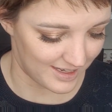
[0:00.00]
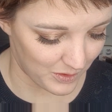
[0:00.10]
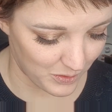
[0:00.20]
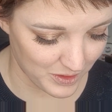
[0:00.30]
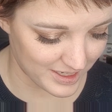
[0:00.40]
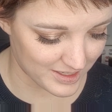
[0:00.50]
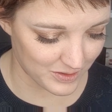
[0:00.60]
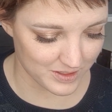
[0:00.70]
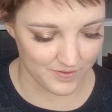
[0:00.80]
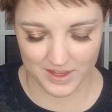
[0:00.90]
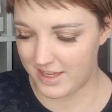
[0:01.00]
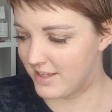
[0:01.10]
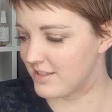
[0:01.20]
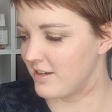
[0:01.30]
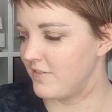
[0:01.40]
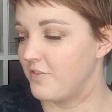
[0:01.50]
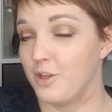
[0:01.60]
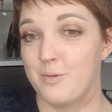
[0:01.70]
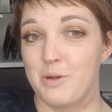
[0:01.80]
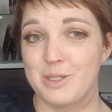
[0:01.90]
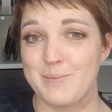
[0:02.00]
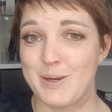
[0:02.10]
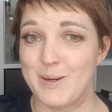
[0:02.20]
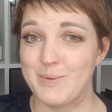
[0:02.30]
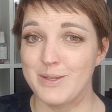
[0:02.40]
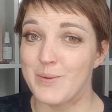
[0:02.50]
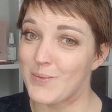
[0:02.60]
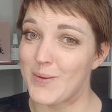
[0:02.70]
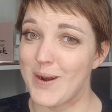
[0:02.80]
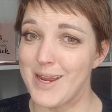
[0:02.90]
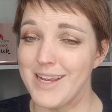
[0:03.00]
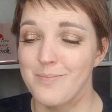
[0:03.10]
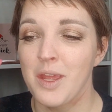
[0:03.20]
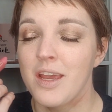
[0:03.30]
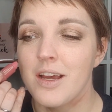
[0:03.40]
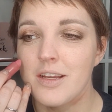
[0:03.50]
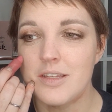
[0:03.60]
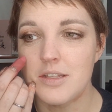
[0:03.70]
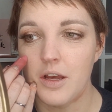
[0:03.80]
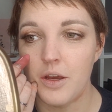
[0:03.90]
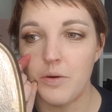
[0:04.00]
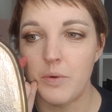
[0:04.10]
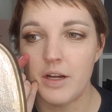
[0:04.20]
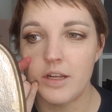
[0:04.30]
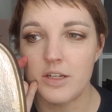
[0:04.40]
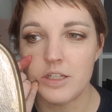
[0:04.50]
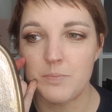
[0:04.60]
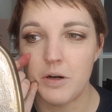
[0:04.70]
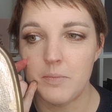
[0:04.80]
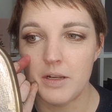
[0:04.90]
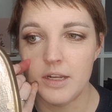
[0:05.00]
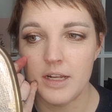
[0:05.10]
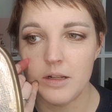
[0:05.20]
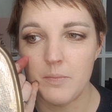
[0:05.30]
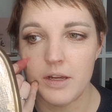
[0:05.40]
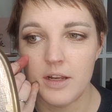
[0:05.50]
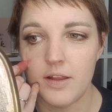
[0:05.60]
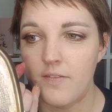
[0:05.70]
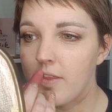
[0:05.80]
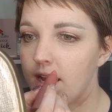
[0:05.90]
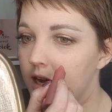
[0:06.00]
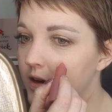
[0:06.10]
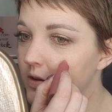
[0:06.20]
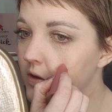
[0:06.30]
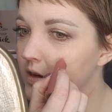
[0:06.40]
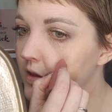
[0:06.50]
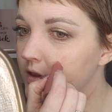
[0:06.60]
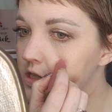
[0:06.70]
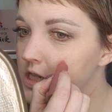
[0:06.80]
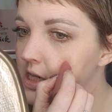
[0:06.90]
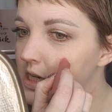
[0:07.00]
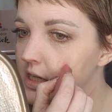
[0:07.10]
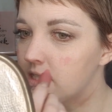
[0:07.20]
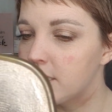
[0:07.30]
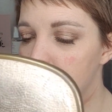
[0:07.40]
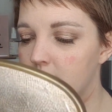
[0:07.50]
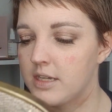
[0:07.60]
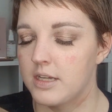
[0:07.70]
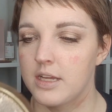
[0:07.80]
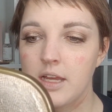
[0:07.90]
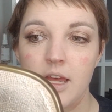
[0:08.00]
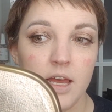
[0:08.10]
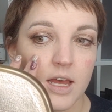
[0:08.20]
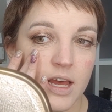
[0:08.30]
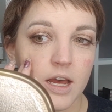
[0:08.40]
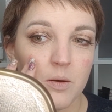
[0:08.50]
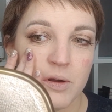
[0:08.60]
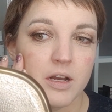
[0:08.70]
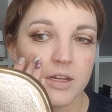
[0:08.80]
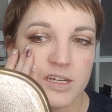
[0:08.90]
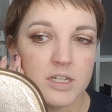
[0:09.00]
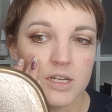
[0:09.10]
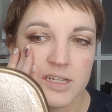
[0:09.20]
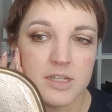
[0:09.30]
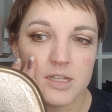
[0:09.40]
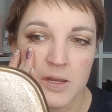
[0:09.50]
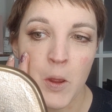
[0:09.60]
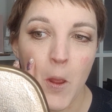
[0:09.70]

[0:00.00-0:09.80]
all these sorts of things are full on multi-purpose, right? So we're going to just pop a little bit of that on the cheeks, and we're going to just